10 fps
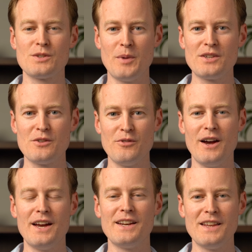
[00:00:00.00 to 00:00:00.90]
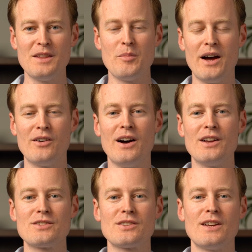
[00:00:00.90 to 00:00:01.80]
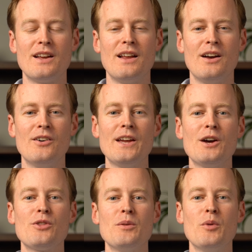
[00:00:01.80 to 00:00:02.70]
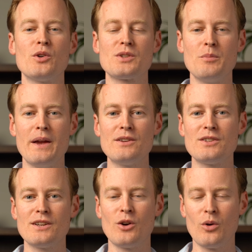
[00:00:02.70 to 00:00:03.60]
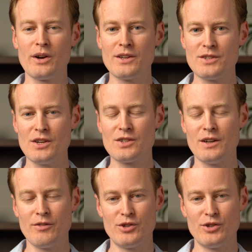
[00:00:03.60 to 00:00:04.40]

specified in the bylaws lay out the most basic organization of the